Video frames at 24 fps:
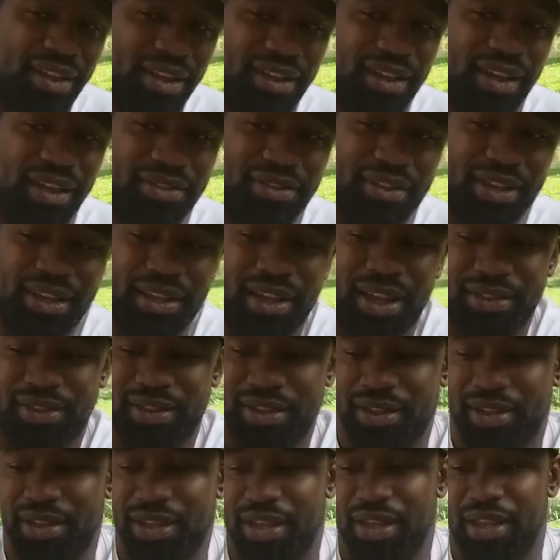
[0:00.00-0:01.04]
I think
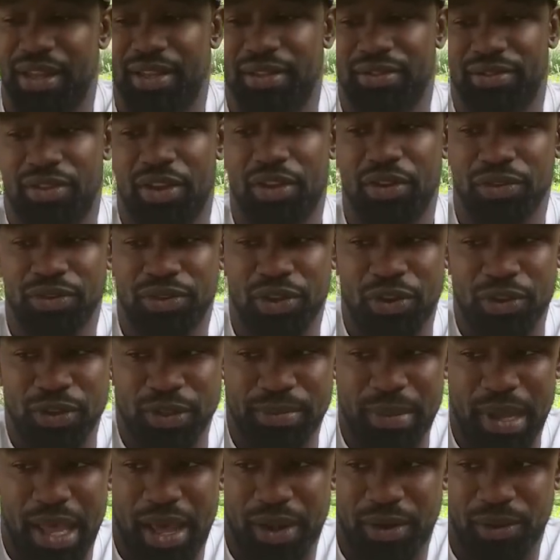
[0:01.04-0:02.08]
yeah. Those
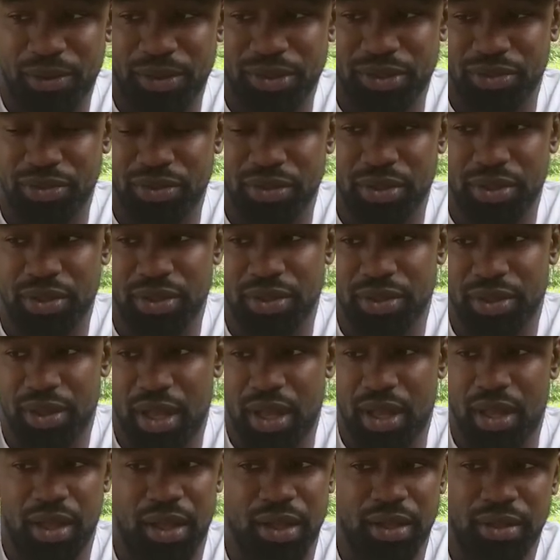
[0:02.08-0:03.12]
battles,
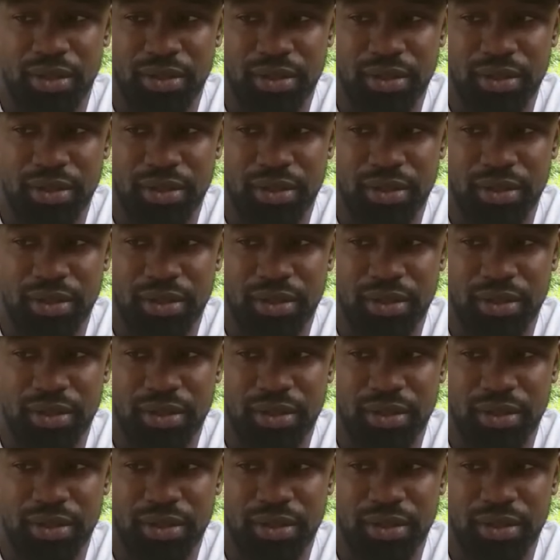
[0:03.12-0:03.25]
yeah,